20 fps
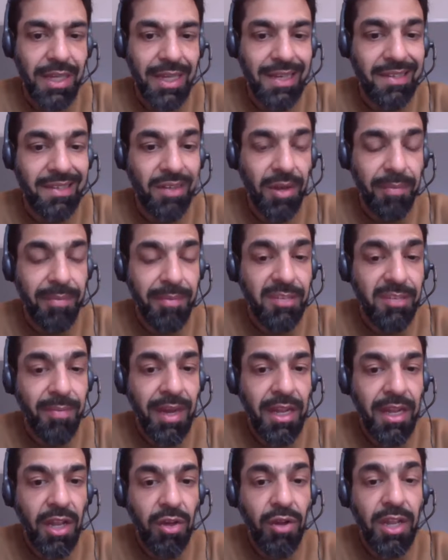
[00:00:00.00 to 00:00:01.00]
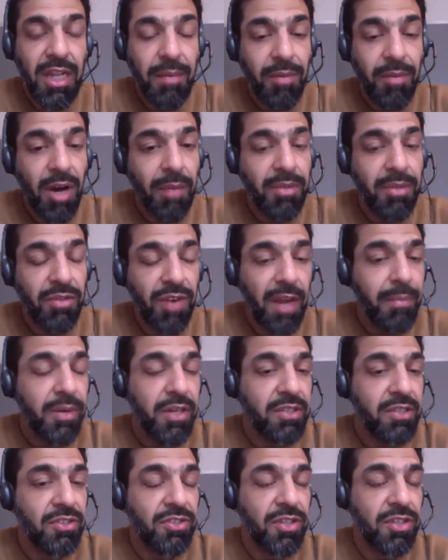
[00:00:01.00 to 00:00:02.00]
Is my local imam the right
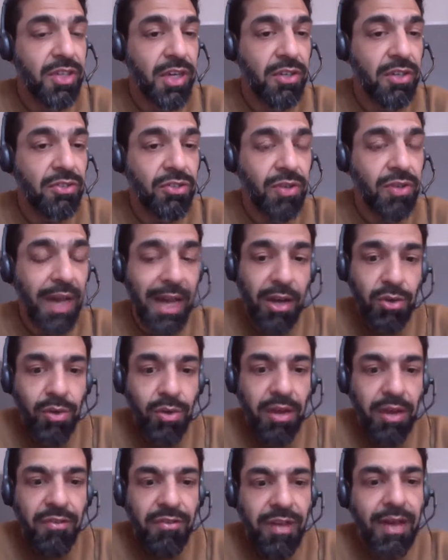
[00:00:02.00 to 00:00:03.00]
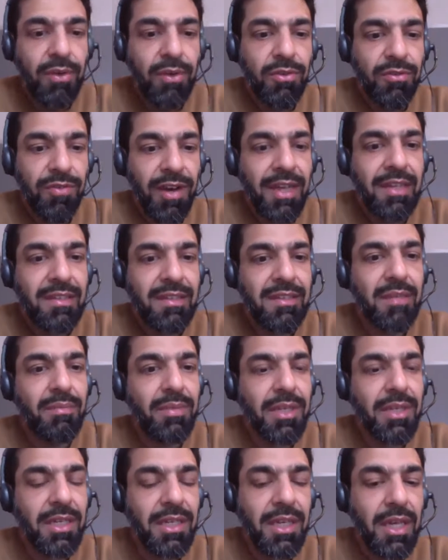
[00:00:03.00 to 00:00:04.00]
person to go to? How do I find
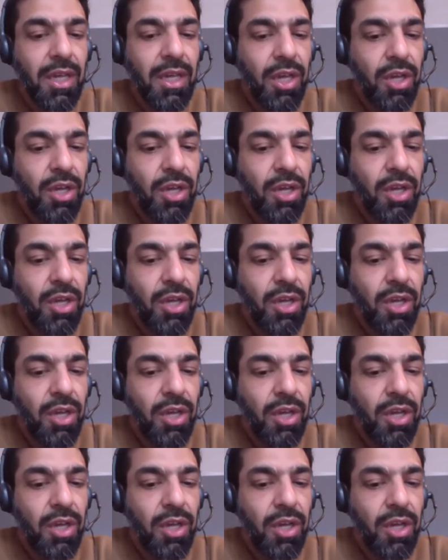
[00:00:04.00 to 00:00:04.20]
somebody